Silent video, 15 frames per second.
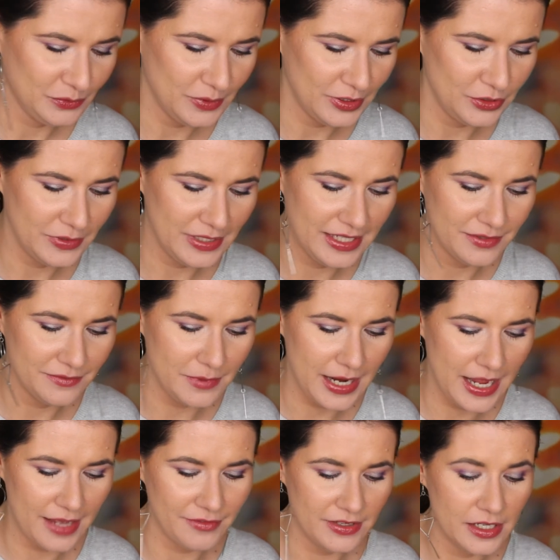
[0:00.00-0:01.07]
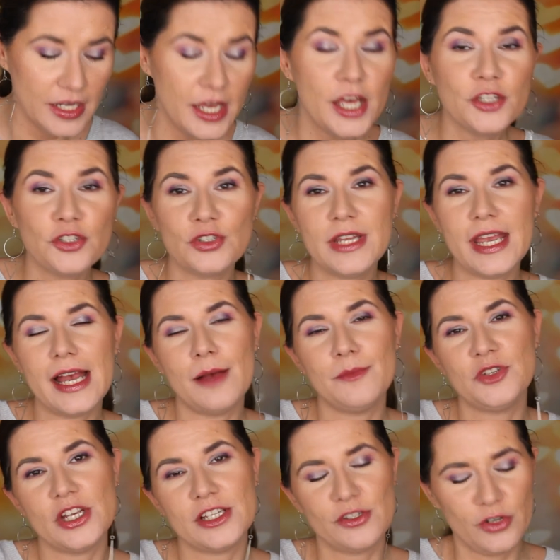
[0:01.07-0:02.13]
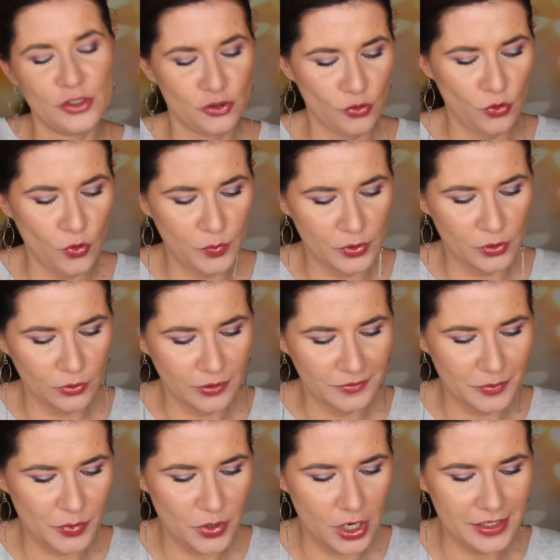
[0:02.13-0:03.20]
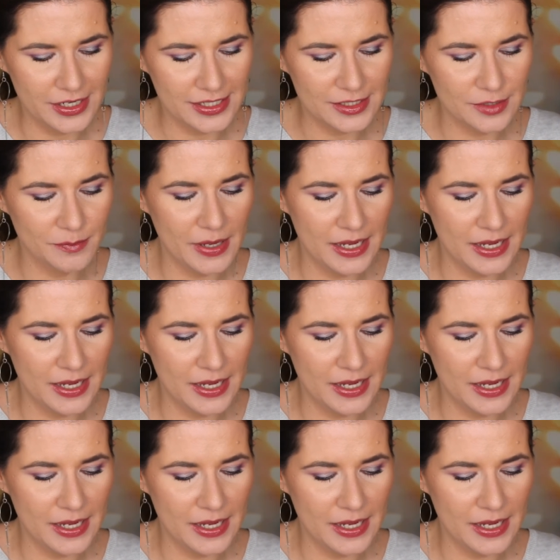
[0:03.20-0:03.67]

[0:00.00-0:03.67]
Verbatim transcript: What do we have here? Today I'm just going to open all of the products,